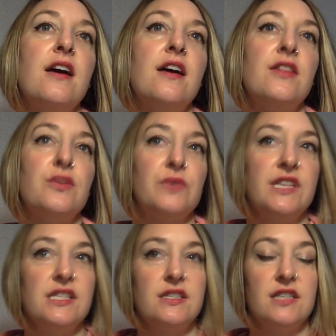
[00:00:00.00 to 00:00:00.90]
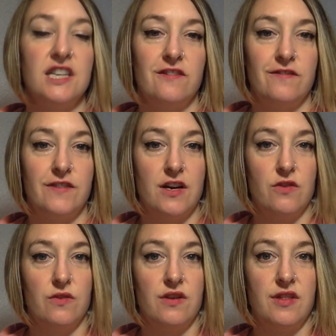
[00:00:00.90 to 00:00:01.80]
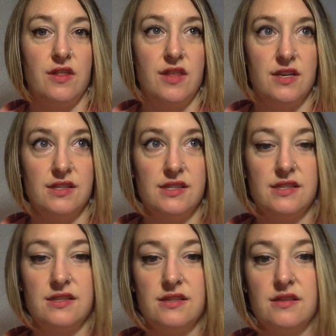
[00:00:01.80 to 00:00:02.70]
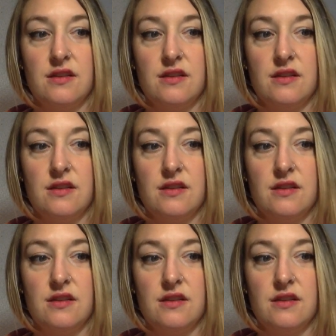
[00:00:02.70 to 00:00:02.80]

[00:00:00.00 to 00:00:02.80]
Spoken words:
the reason I have found this